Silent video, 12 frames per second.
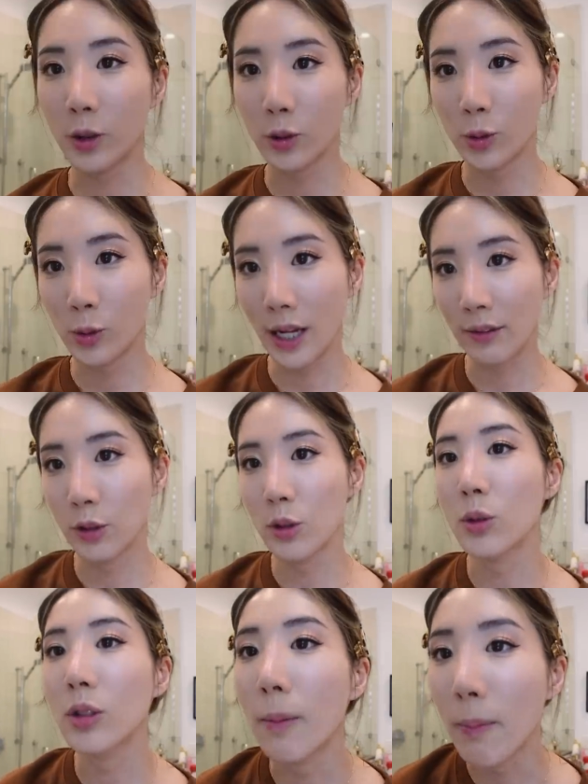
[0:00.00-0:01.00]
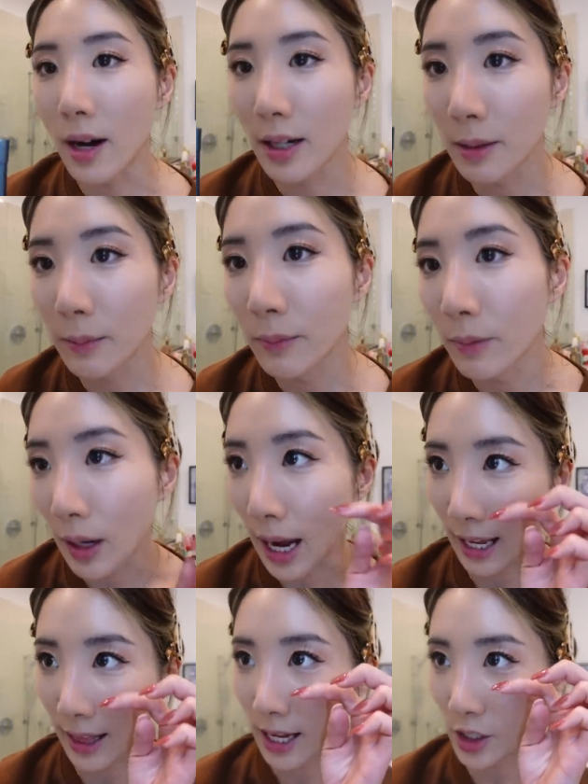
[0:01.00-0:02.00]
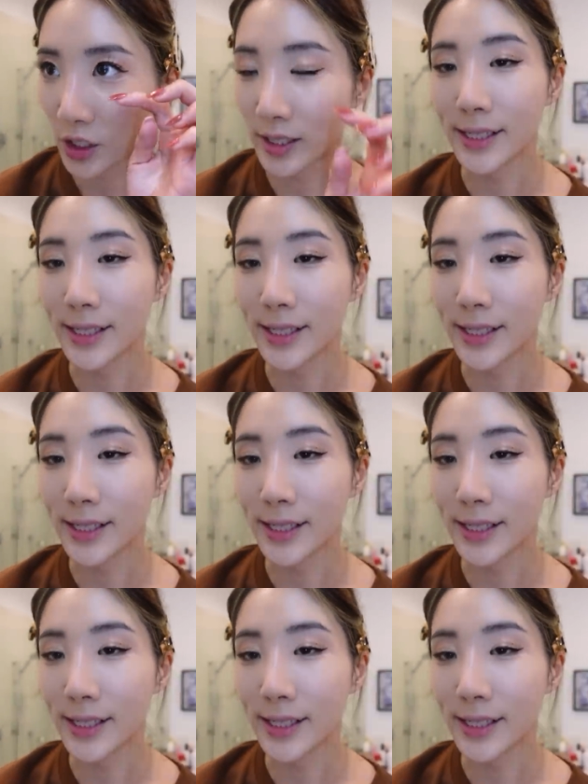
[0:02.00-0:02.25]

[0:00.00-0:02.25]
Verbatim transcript: you do have to do the bottom eyelashes.